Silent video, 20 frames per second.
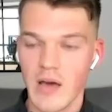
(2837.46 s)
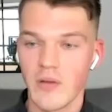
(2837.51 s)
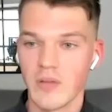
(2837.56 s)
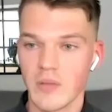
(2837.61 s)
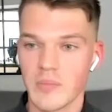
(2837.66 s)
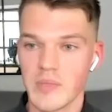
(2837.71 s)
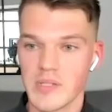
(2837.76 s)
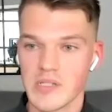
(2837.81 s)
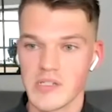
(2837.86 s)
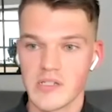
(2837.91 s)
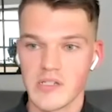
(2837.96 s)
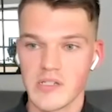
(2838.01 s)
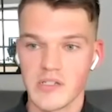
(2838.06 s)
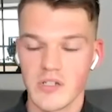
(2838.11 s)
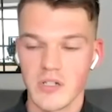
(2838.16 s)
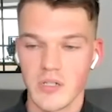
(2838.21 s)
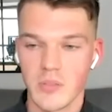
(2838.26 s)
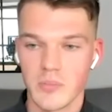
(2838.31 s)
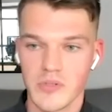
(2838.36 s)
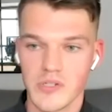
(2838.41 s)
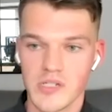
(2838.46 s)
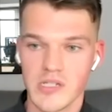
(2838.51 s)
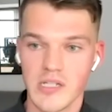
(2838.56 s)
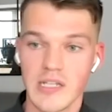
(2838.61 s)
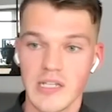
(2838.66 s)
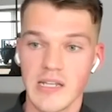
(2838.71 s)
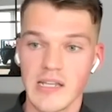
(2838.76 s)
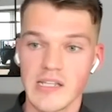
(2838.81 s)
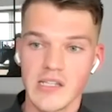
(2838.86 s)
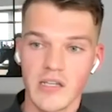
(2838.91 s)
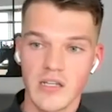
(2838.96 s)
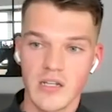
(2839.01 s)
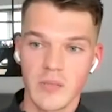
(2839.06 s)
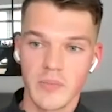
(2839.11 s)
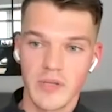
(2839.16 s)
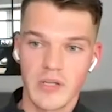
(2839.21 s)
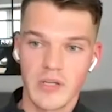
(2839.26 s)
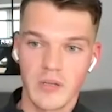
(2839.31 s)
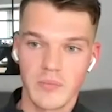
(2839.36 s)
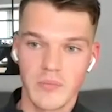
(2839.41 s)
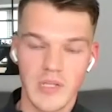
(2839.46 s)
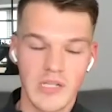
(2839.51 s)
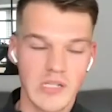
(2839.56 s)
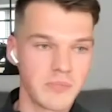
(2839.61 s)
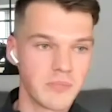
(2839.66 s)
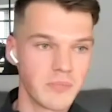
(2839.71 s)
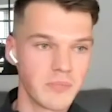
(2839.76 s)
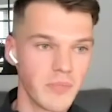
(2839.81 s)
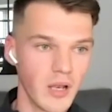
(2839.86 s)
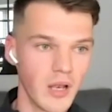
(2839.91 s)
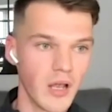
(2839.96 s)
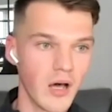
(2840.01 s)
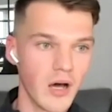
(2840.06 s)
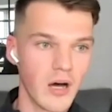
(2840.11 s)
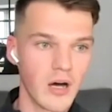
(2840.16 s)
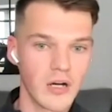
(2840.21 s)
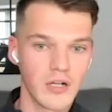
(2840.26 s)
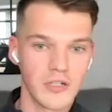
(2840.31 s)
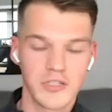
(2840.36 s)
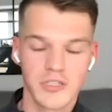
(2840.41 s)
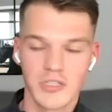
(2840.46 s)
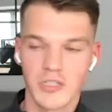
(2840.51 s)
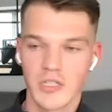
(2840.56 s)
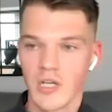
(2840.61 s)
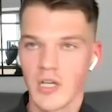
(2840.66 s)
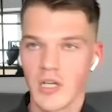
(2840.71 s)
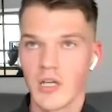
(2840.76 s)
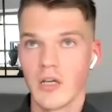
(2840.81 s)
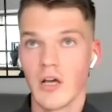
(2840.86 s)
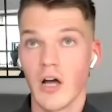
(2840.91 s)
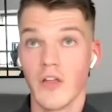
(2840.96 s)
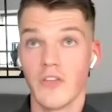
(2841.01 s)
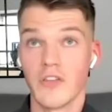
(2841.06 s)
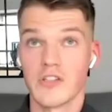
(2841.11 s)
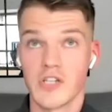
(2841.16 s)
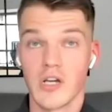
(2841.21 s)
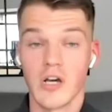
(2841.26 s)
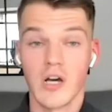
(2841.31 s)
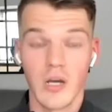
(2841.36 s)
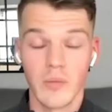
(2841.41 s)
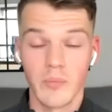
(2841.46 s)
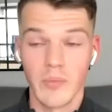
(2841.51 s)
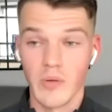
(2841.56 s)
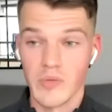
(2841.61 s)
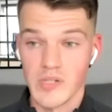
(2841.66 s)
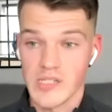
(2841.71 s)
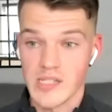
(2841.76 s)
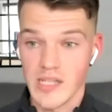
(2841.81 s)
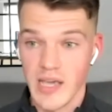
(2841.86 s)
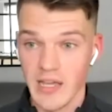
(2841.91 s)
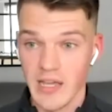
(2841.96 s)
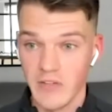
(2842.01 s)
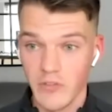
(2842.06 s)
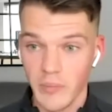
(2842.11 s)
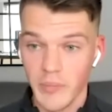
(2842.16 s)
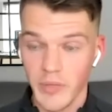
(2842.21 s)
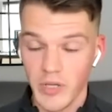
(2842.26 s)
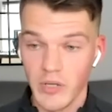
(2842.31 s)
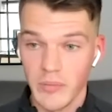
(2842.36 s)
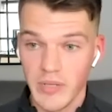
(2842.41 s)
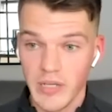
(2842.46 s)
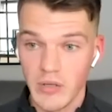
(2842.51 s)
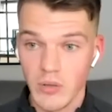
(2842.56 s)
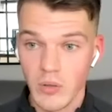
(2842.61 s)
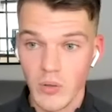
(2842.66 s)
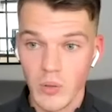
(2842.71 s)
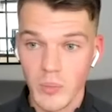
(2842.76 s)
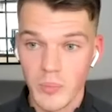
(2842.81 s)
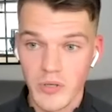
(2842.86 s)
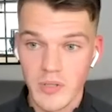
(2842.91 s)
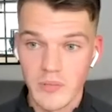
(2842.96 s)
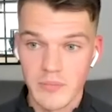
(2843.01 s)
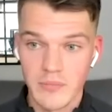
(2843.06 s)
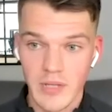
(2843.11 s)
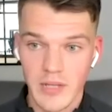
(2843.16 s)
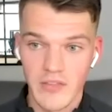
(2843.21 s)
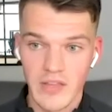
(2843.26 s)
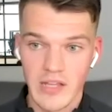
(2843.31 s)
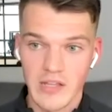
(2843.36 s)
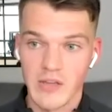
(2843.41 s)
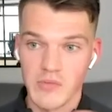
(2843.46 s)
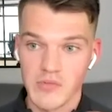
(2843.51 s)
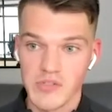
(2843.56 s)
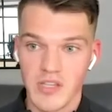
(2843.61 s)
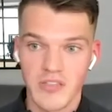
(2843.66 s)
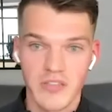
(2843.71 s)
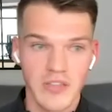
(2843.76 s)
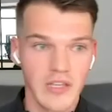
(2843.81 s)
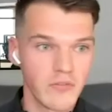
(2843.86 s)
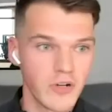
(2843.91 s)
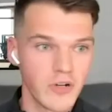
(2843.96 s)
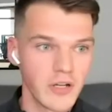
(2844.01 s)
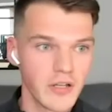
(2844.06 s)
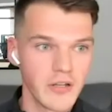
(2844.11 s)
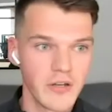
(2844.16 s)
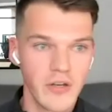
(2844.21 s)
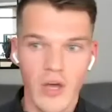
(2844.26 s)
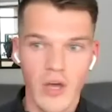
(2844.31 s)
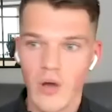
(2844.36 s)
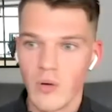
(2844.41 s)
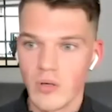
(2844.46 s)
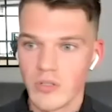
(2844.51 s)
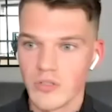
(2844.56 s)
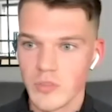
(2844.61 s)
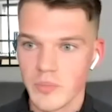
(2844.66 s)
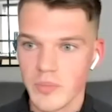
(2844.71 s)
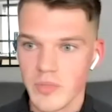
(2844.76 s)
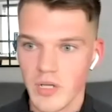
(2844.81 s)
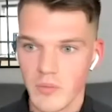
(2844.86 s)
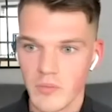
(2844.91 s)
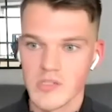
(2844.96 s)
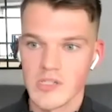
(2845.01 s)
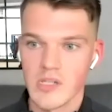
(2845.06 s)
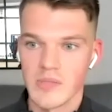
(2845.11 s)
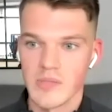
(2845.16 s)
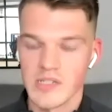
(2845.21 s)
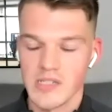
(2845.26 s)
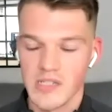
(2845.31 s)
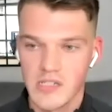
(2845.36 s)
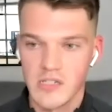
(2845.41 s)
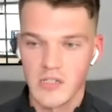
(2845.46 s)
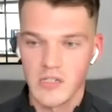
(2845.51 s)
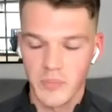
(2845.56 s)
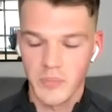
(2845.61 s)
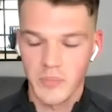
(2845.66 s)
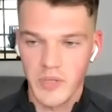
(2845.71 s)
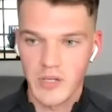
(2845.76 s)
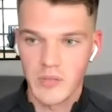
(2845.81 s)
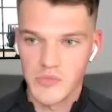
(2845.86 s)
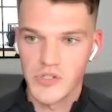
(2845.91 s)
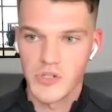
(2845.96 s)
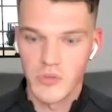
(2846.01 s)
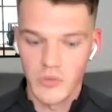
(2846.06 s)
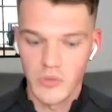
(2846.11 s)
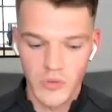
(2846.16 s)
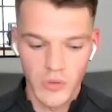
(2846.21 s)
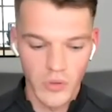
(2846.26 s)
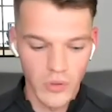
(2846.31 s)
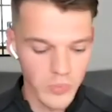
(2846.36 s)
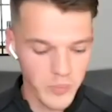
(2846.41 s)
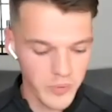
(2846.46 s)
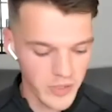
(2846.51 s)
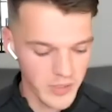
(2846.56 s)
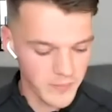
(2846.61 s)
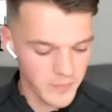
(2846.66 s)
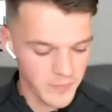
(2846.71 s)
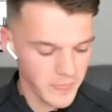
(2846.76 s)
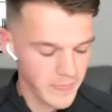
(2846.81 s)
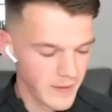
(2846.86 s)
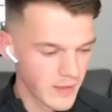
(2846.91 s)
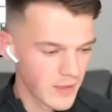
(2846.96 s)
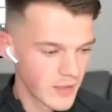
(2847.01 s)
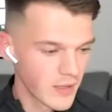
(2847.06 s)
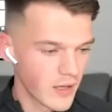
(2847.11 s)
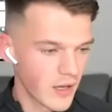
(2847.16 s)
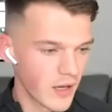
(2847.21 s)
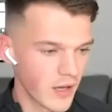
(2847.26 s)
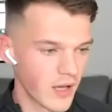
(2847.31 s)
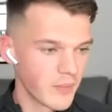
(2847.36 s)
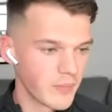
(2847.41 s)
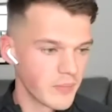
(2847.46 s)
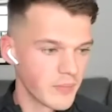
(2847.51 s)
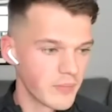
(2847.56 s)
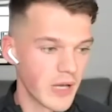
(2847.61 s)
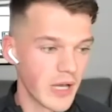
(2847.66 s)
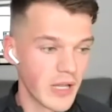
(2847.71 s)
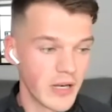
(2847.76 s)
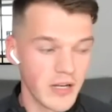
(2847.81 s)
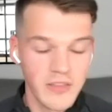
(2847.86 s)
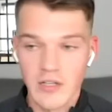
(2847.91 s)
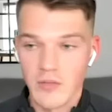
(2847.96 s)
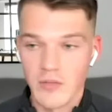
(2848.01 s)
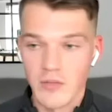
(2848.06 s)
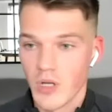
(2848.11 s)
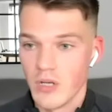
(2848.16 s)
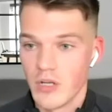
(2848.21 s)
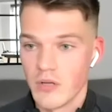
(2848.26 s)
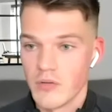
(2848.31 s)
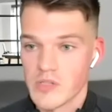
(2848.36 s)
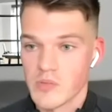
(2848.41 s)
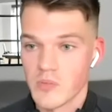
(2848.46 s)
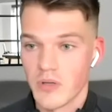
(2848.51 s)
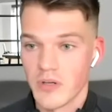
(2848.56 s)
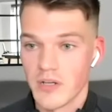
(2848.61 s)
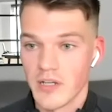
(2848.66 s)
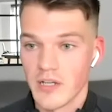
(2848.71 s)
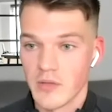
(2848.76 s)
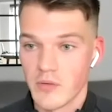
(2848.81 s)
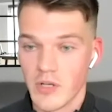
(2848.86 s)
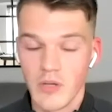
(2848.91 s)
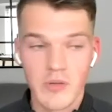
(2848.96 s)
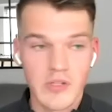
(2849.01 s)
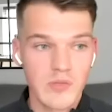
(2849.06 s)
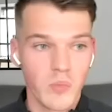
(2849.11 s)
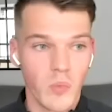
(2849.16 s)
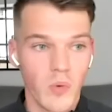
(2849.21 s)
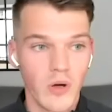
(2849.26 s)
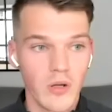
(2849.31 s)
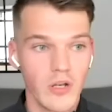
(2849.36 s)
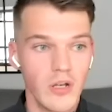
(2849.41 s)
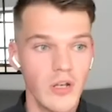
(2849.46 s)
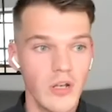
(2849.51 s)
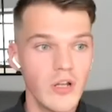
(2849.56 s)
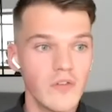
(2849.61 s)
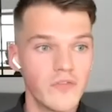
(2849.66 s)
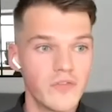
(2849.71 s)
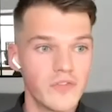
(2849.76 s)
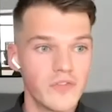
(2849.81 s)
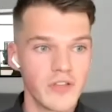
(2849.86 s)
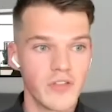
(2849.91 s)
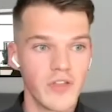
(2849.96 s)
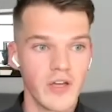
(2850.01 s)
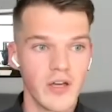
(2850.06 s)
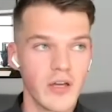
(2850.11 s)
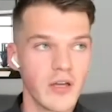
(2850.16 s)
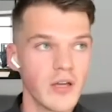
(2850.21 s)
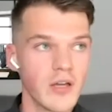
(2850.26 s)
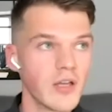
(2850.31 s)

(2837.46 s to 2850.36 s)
the business is going to proceed. Is it going to become this large? At the time, we were scared of it becoming corporate, and that was the thing, right? No entrepreneur wants their business to become too corporate. And I think what Lewis wanted, loved the